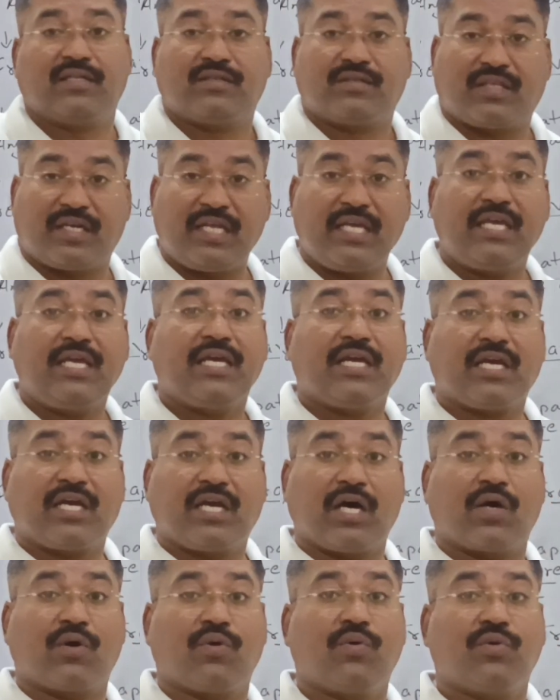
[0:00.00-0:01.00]
3
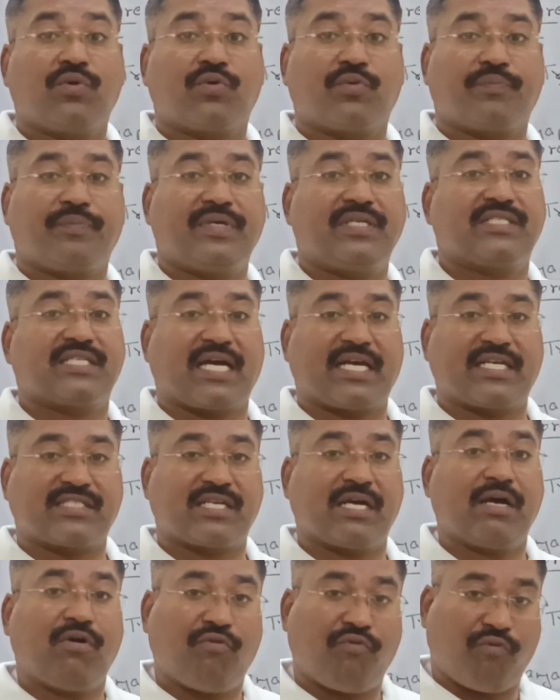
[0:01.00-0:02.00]
crore rupees as
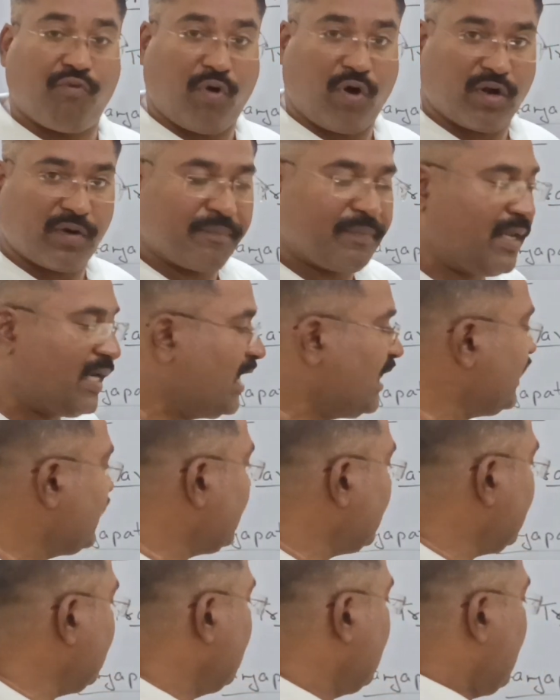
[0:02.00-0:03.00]
a war
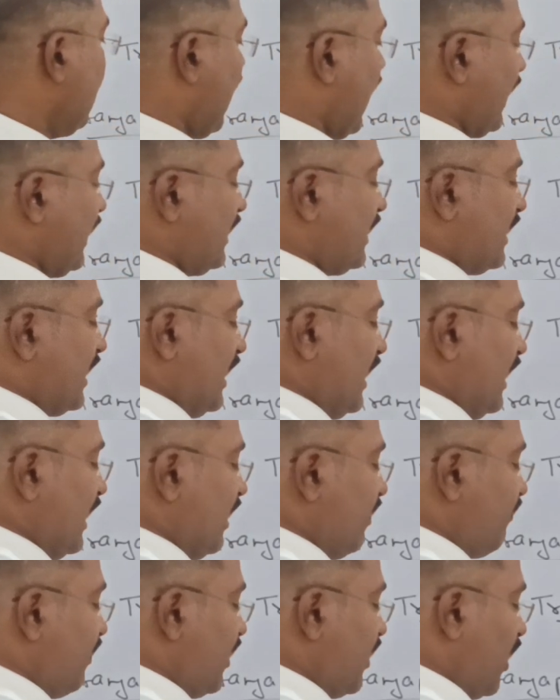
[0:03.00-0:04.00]
penalty, and till
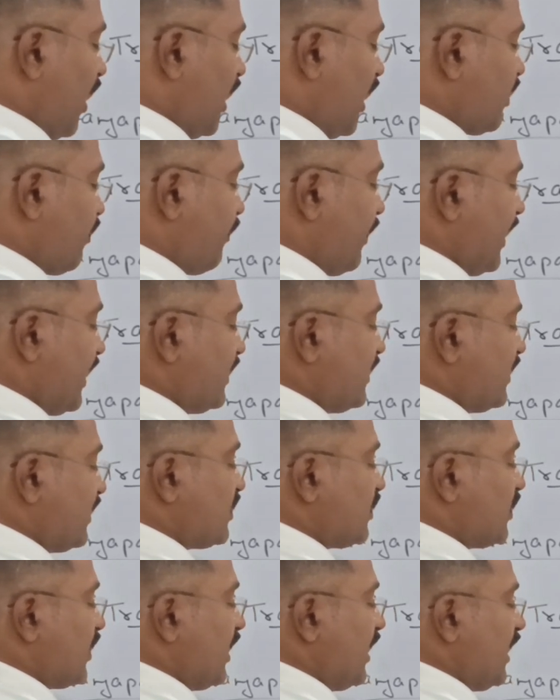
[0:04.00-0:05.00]
he will not pay
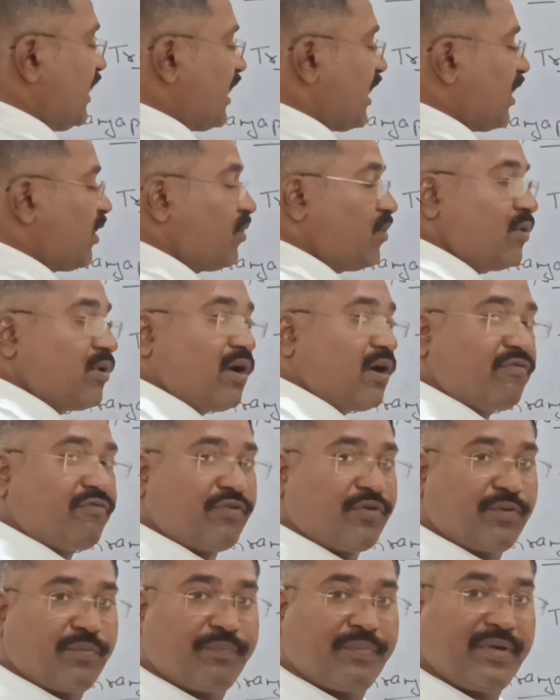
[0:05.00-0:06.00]
this 3 crore of
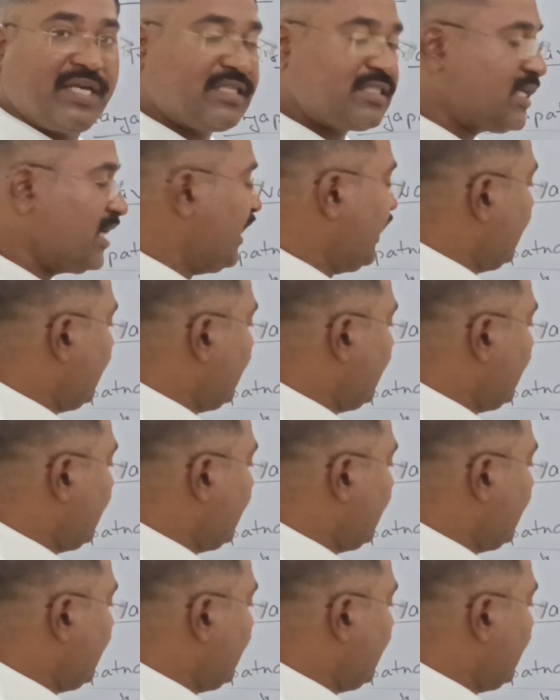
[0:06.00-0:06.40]
rupees,